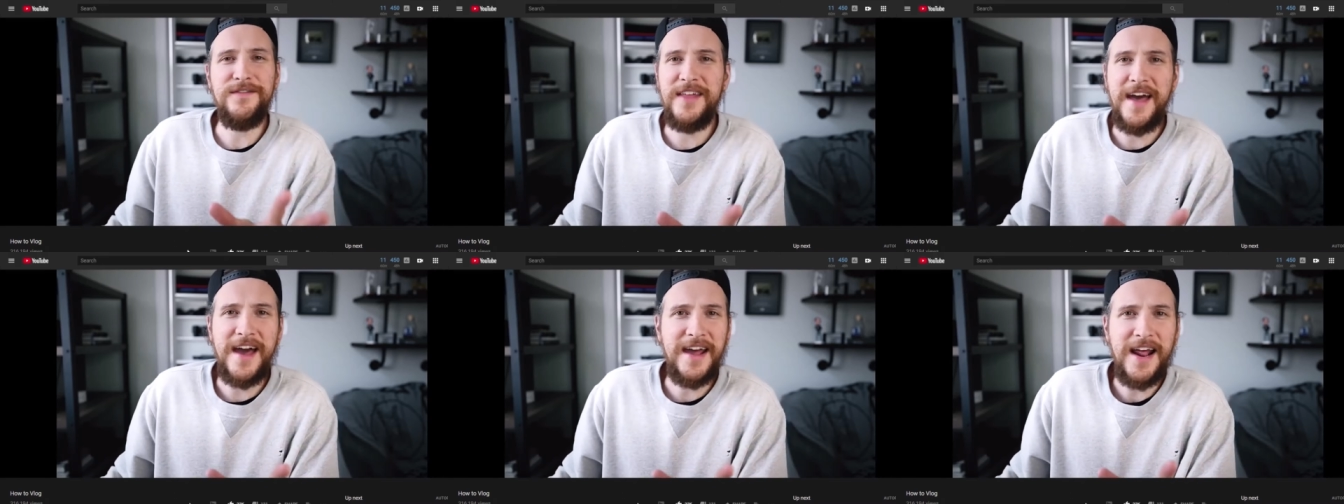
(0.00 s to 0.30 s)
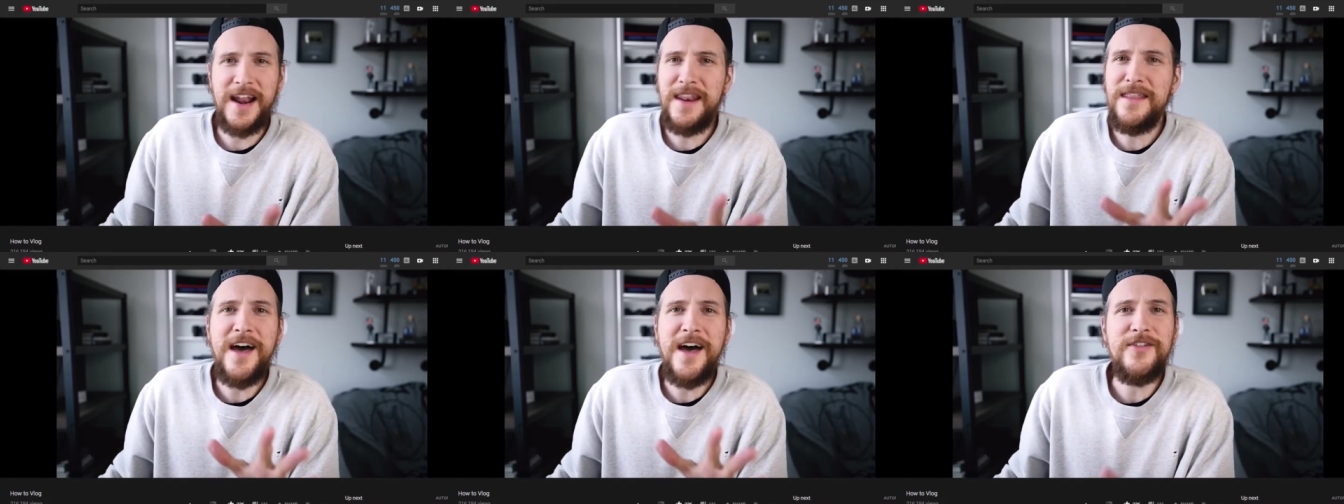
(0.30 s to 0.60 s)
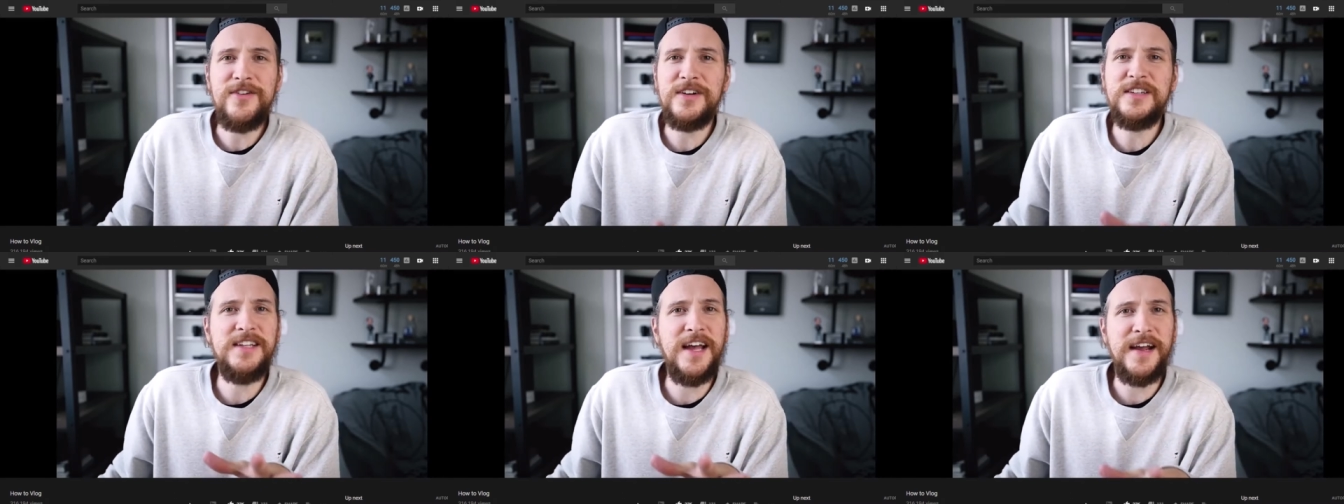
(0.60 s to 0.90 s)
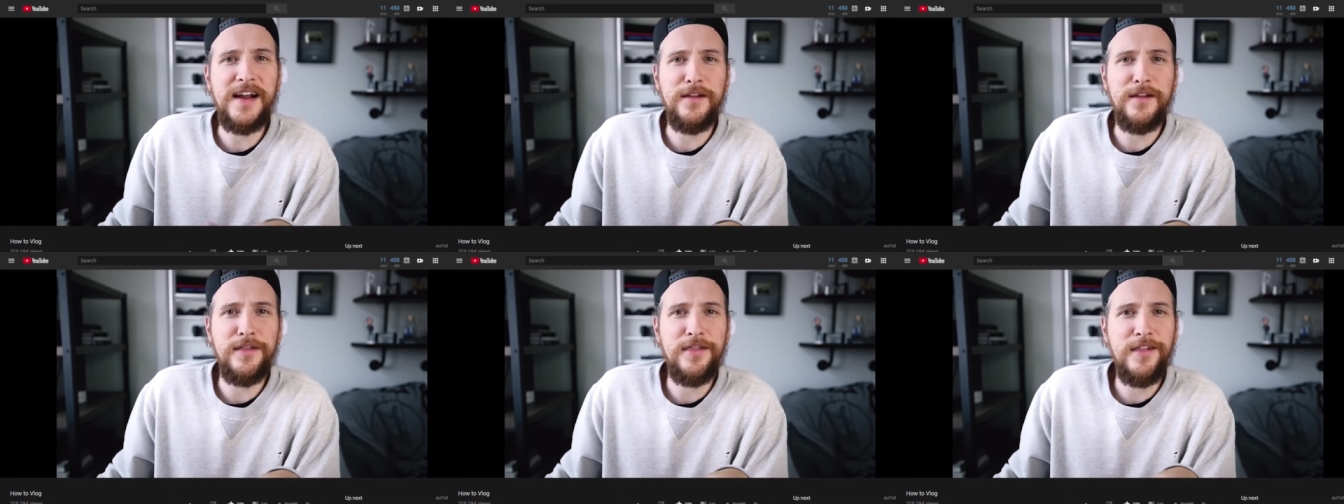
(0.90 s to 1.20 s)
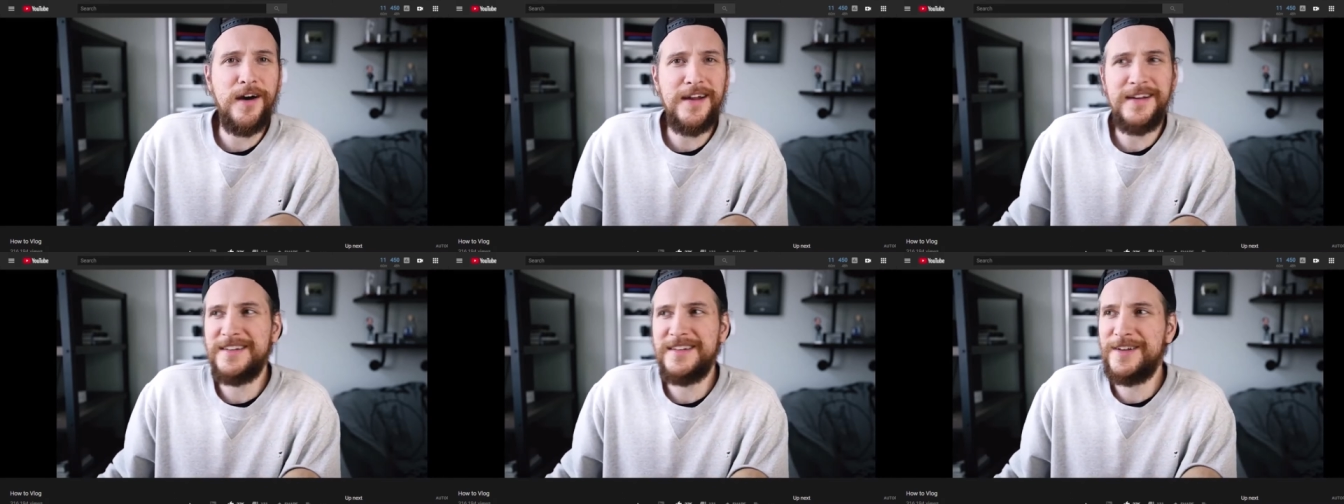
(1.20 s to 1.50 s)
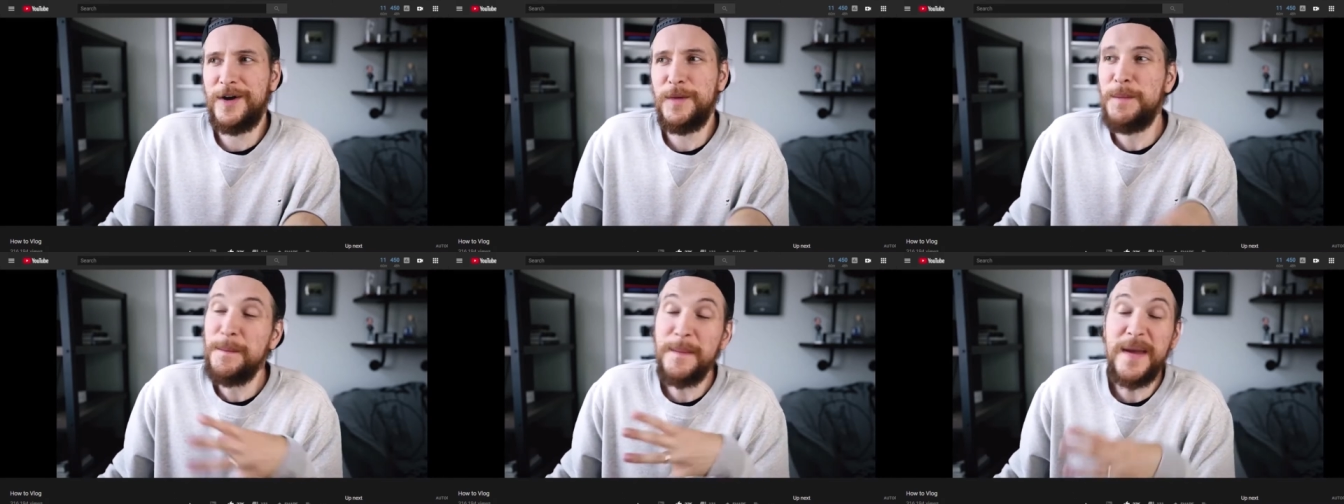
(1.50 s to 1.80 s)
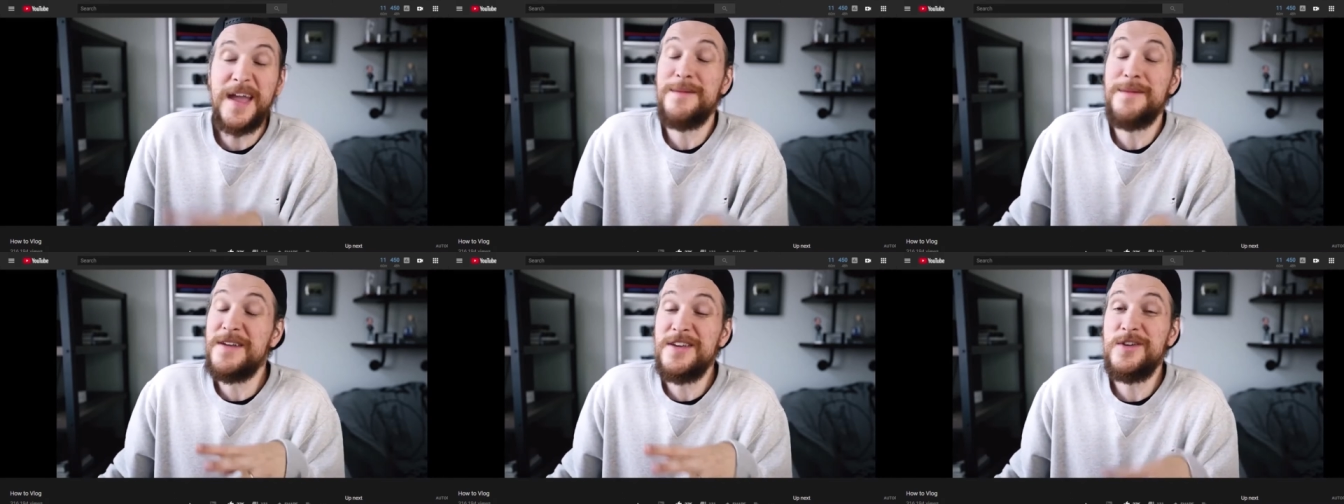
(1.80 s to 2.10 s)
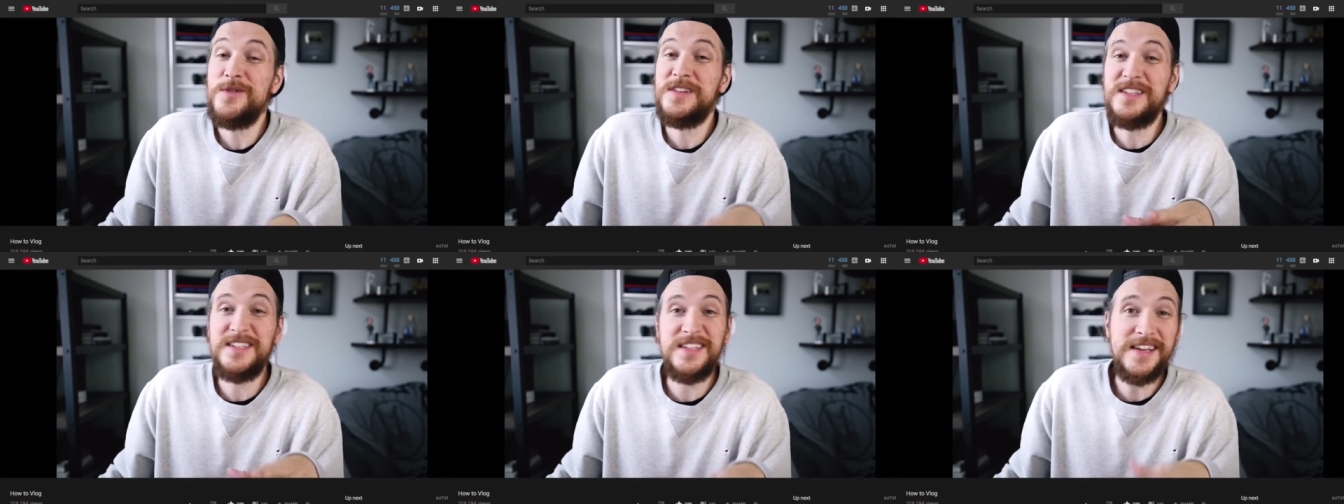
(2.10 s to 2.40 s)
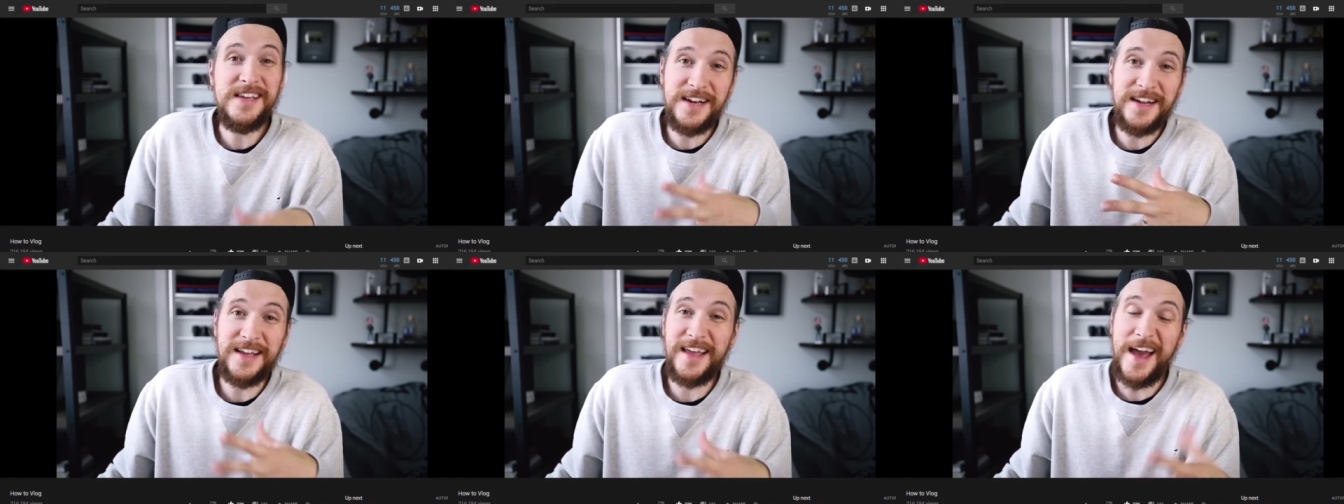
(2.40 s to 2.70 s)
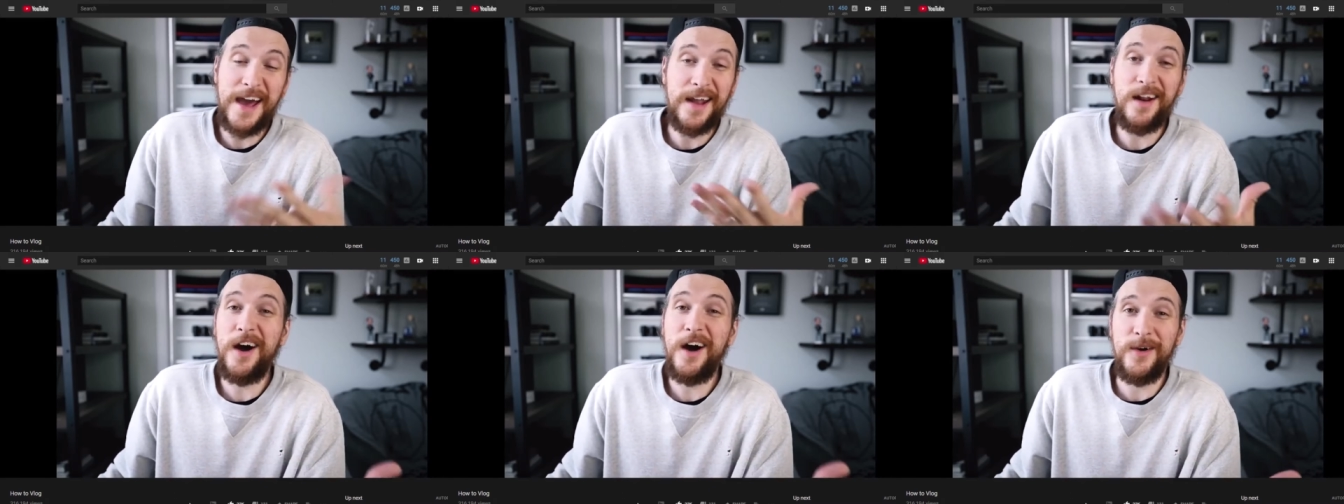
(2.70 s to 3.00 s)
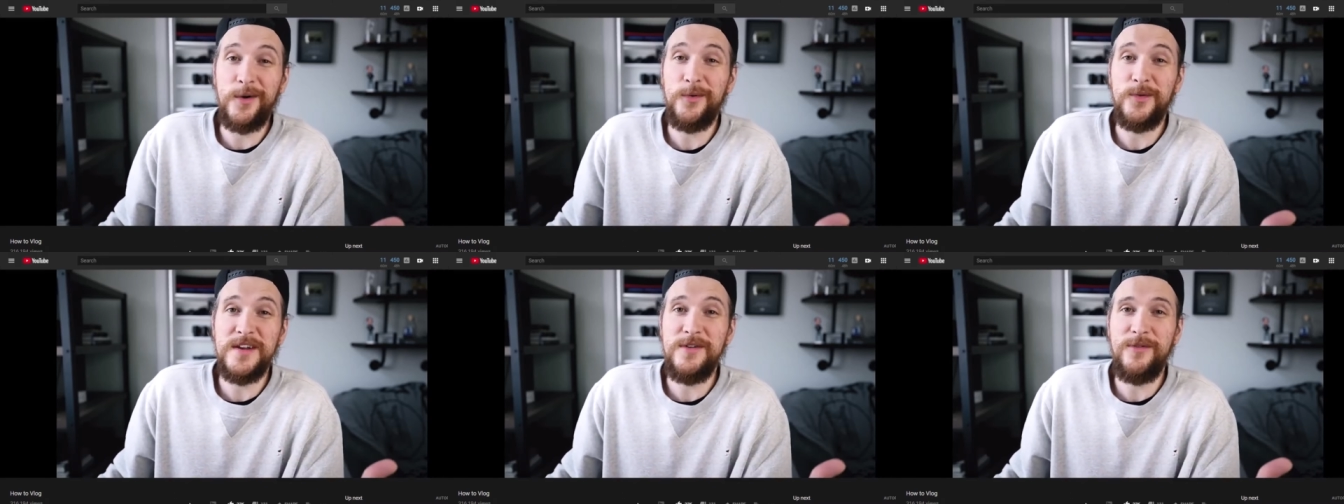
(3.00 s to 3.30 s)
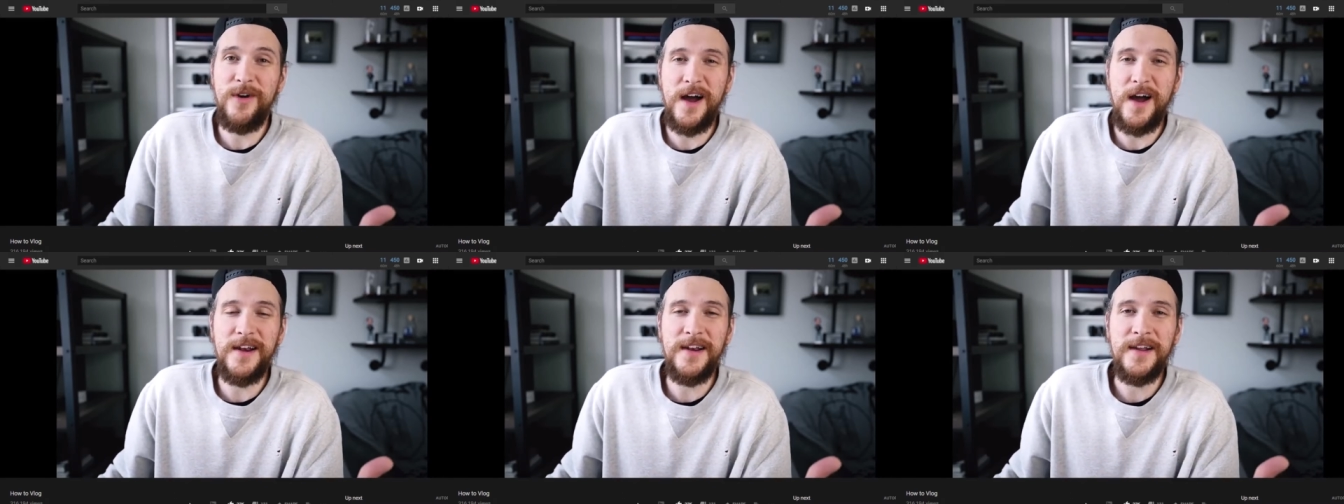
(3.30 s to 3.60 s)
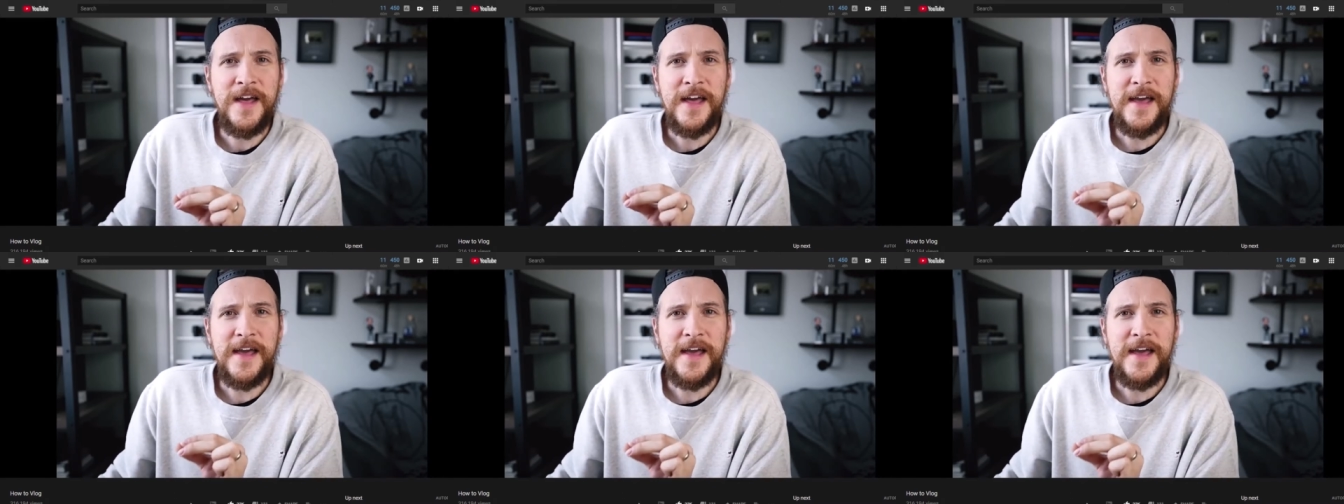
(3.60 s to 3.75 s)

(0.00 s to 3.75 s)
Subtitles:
that another second thought until maybe you see it again on a rerun.